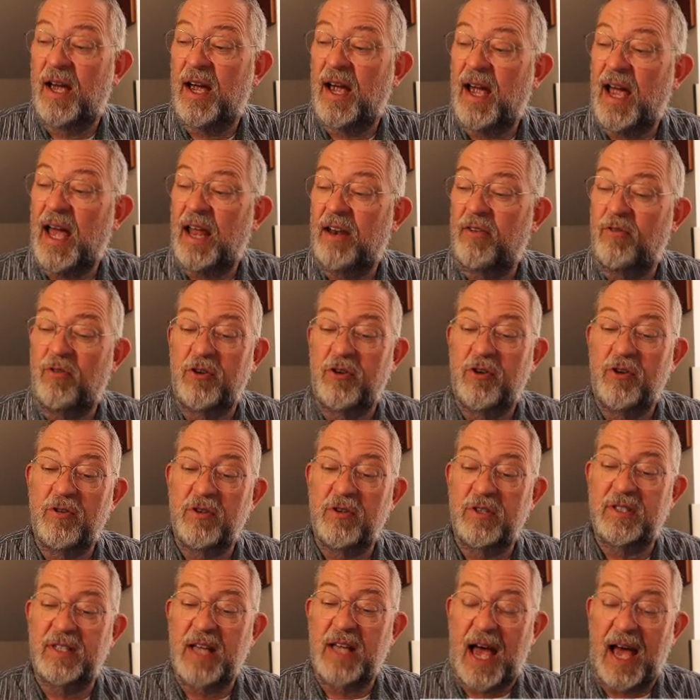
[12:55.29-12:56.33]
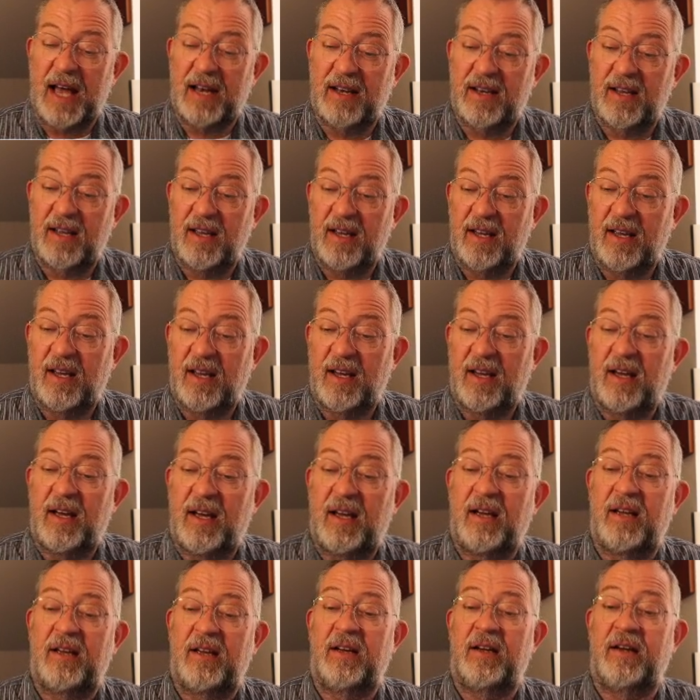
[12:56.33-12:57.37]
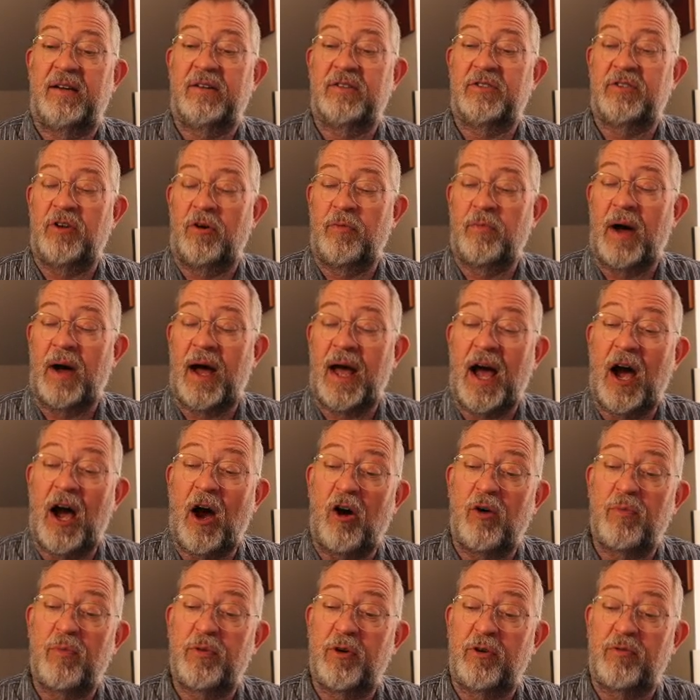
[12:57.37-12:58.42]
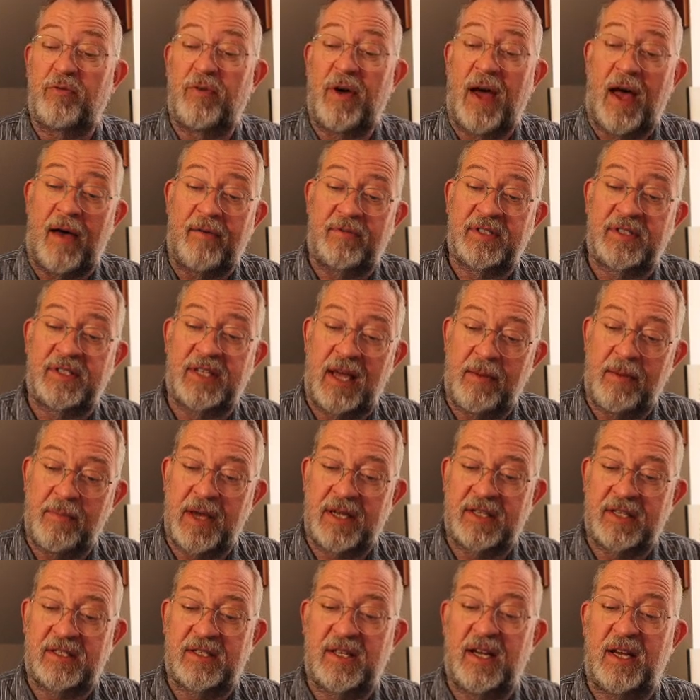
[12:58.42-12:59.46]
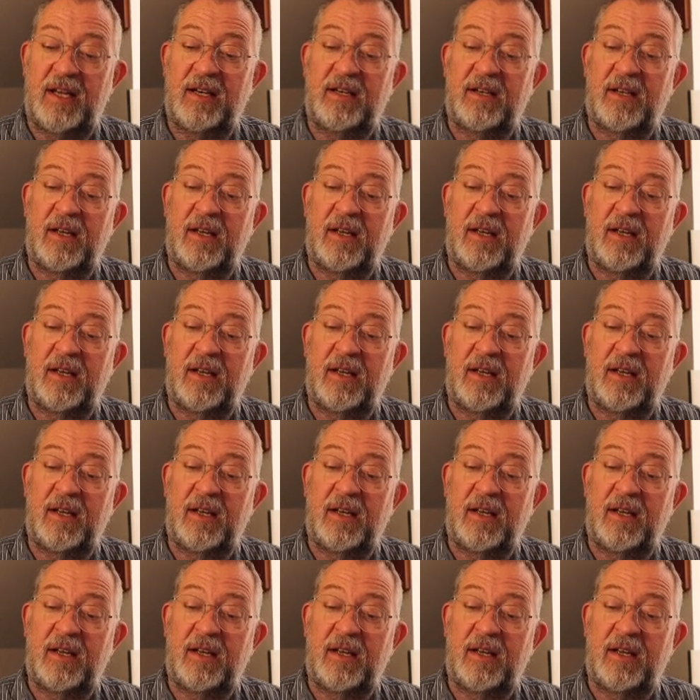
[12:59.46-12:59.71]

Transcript: And it will use that so my output will have same extent